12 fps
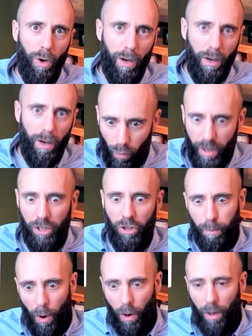which
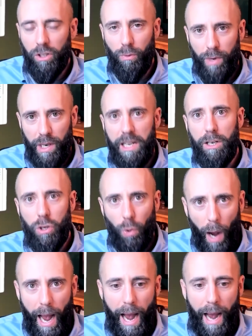parts do we need to
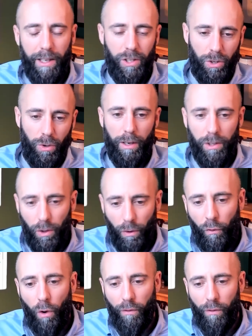add, and so on and so forth.